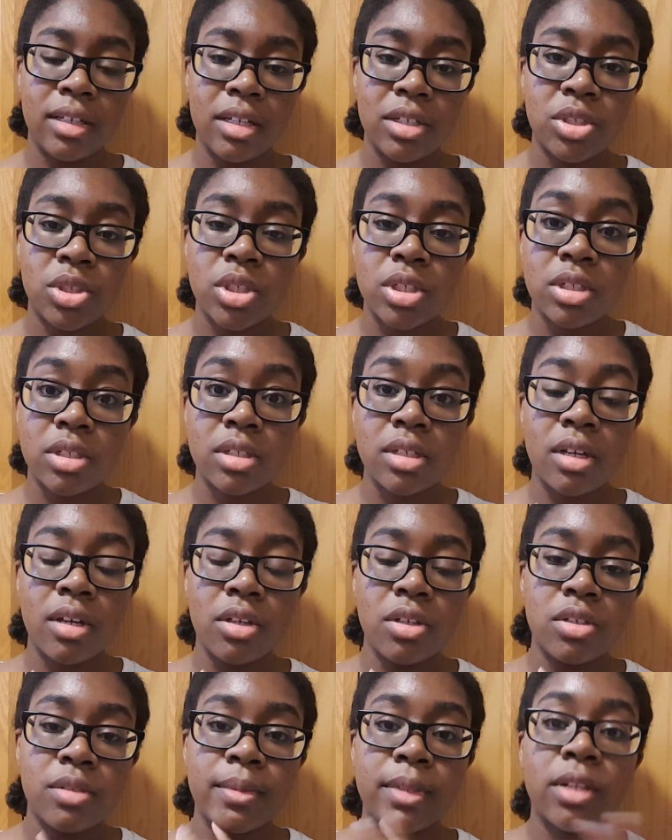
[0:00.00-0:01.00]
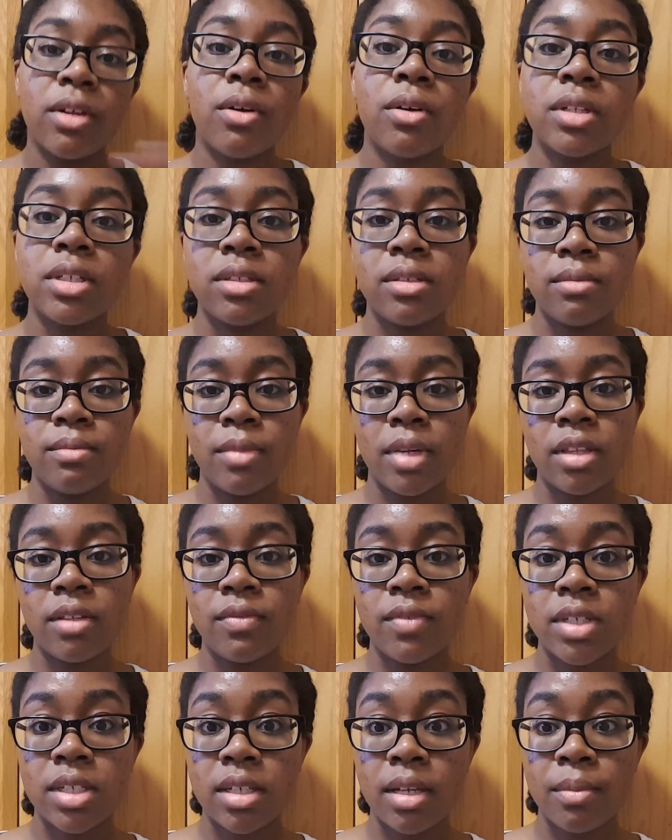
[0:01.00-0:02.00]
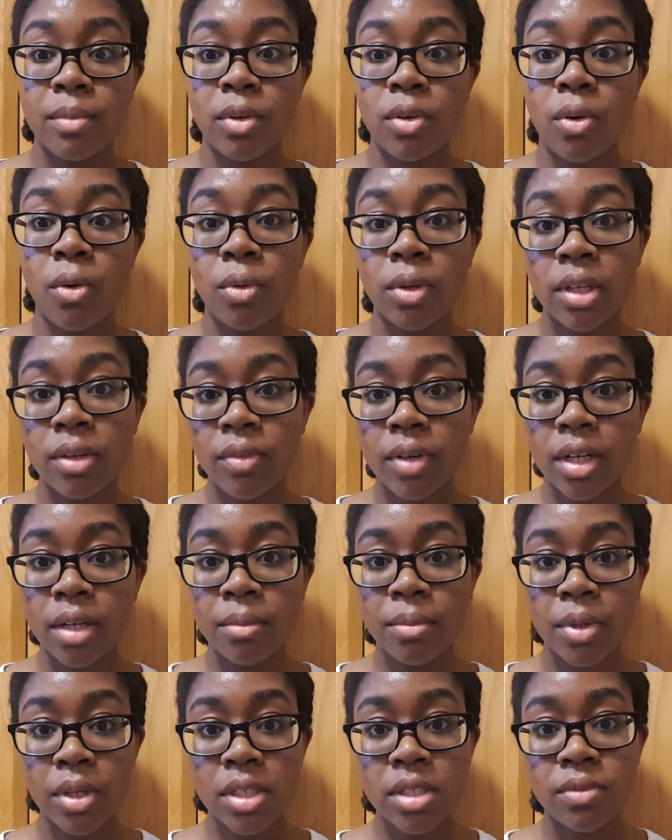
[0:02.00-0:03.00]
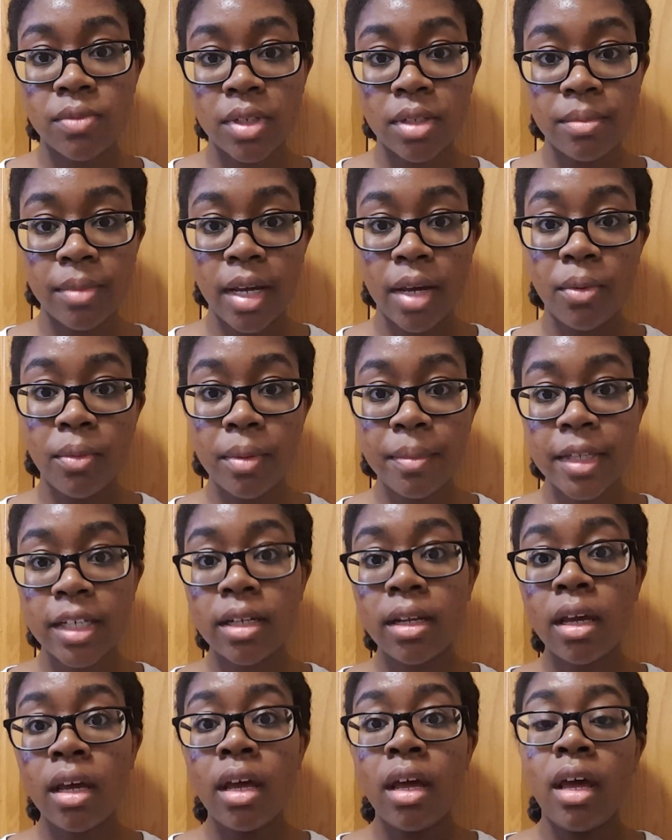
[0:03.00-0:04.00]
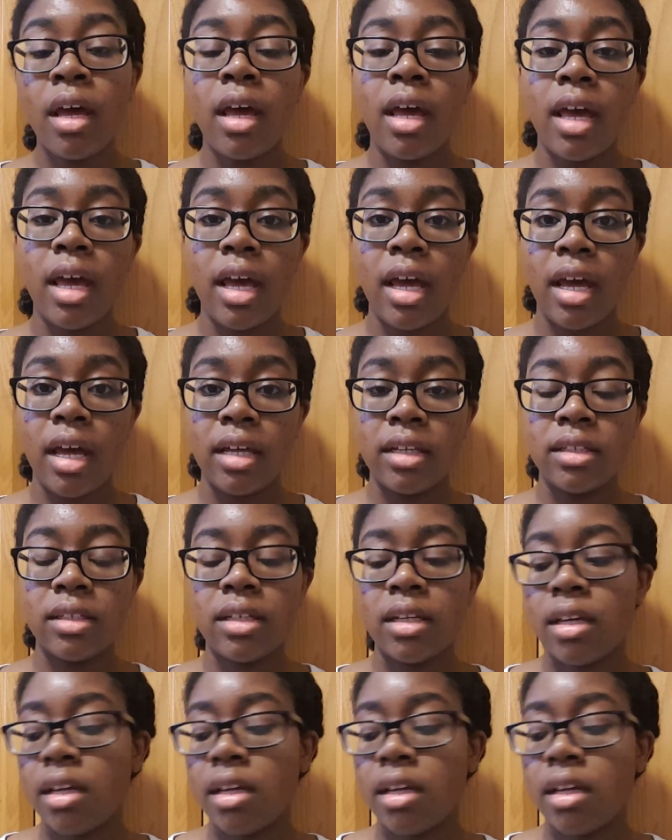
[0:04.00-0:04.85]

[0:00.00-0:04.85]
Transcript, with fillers: it's just, you spend the whole month of December only reading books written by women, and